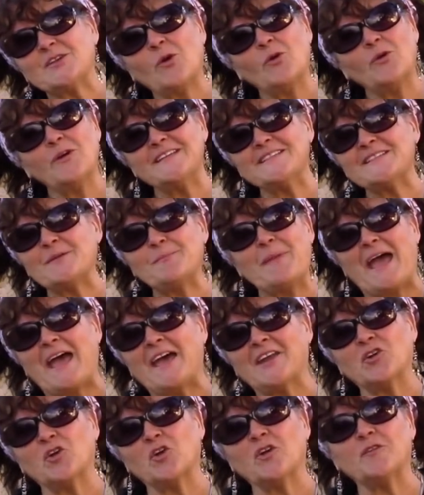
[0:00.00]
always a
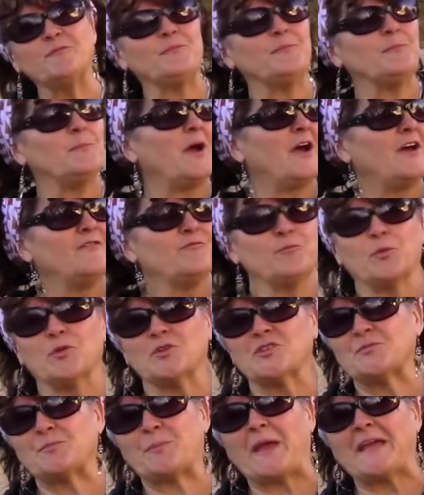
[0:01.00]
matter of
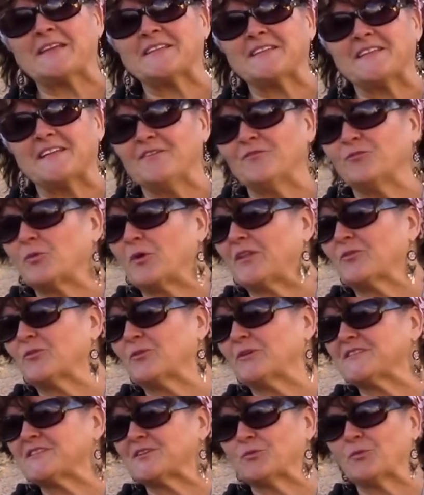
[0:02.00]
perspective,
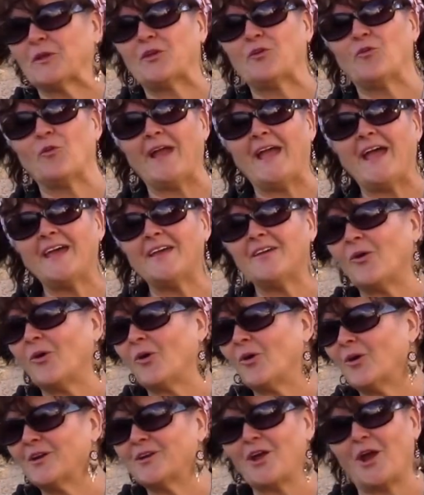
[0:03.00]
whether it's a regret
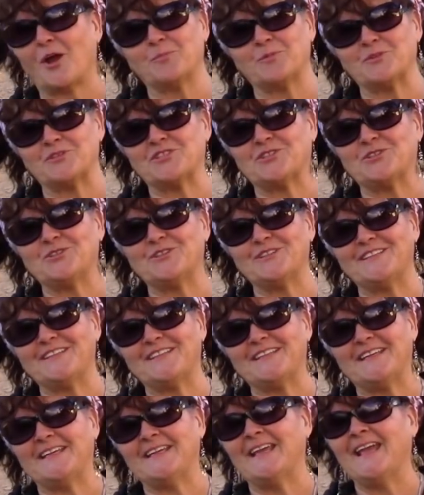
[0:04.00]
or an
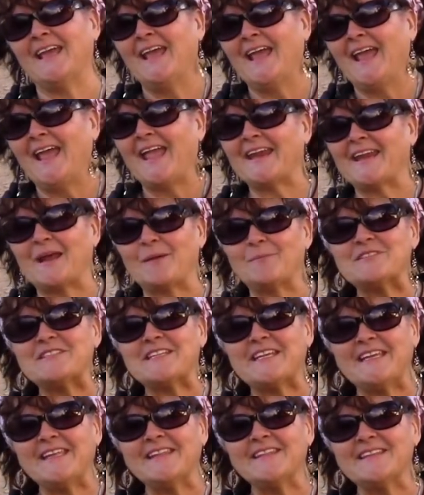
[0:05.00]
opportunity. And I'm
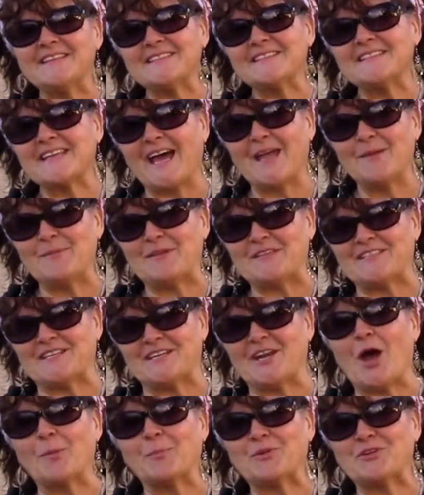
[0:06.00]
seeing this time as
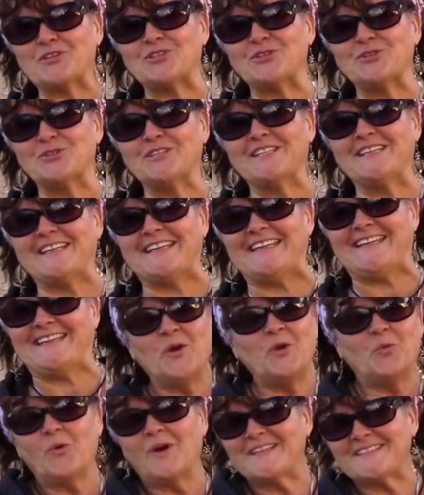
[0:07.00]
an opportunity.
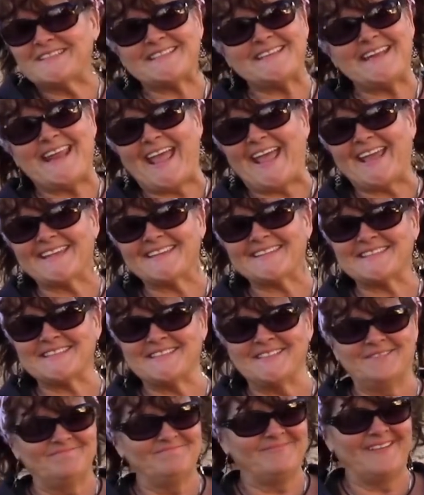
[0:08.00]
What's
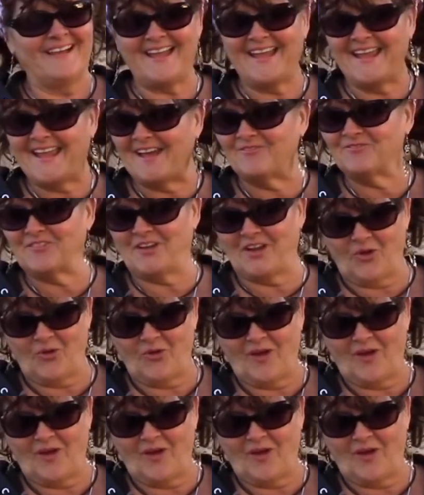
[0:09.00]
next? I have no